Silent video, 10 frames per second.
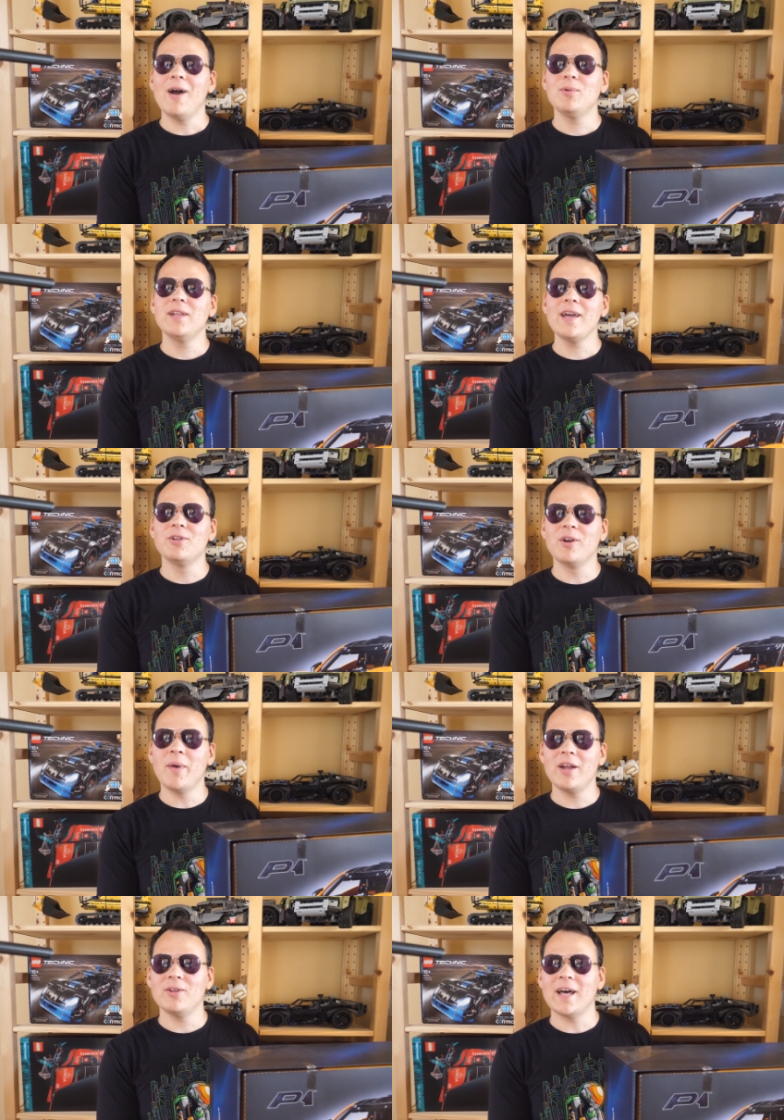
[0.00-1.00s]
I would like to
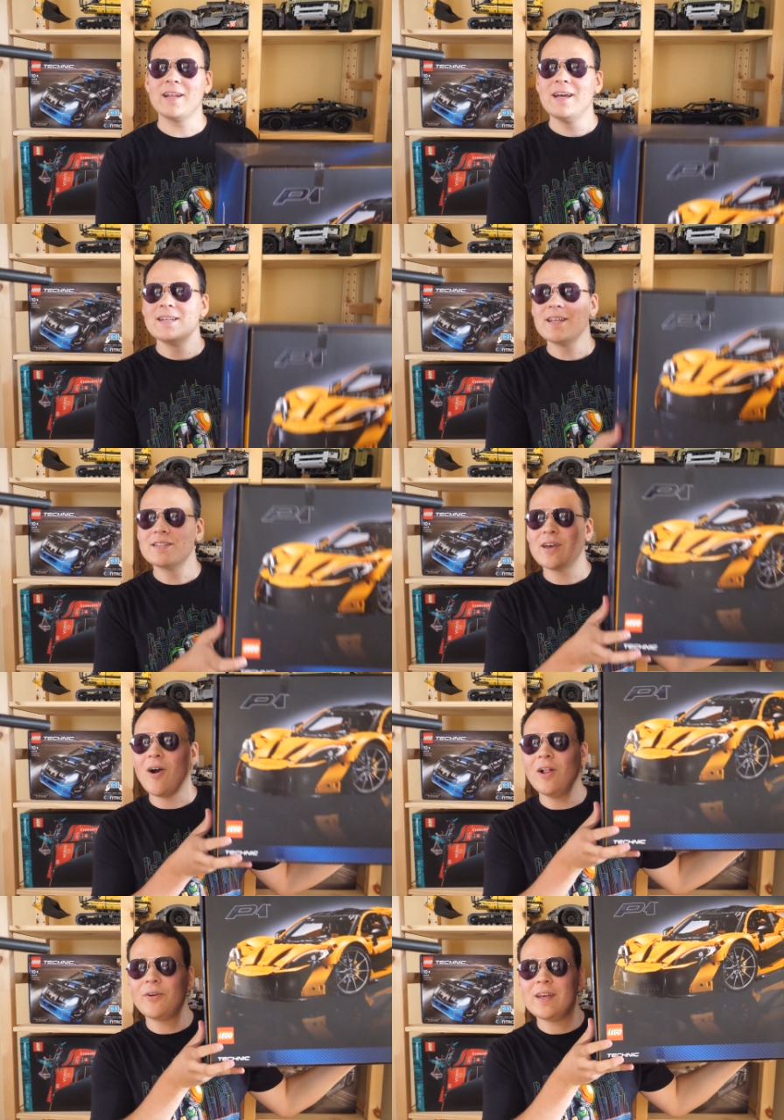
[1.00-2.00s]
remind you that, since I
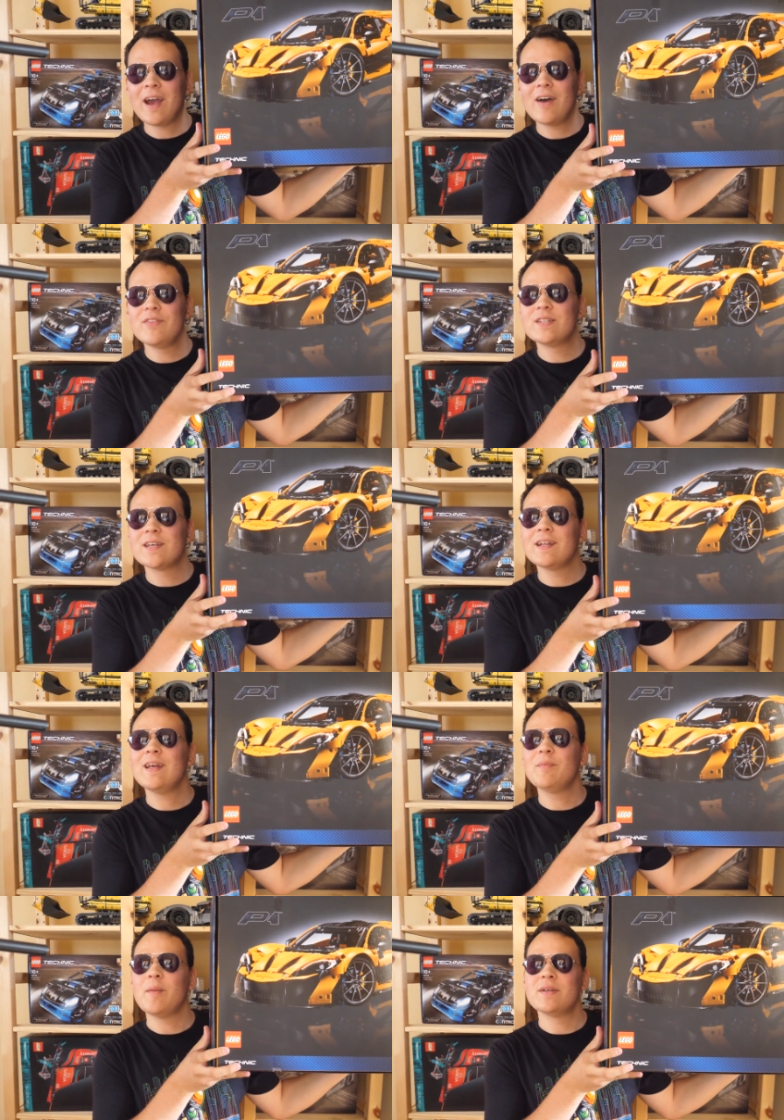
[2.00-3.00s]
already have this set
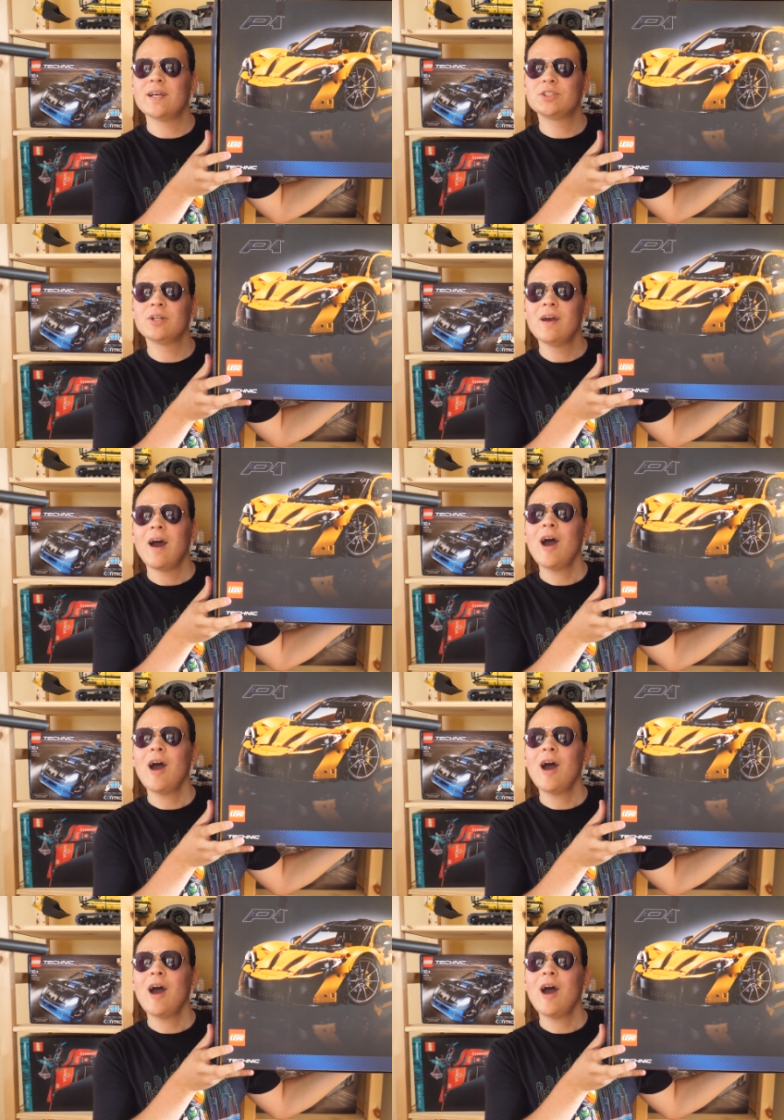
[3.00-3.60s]
in my possession,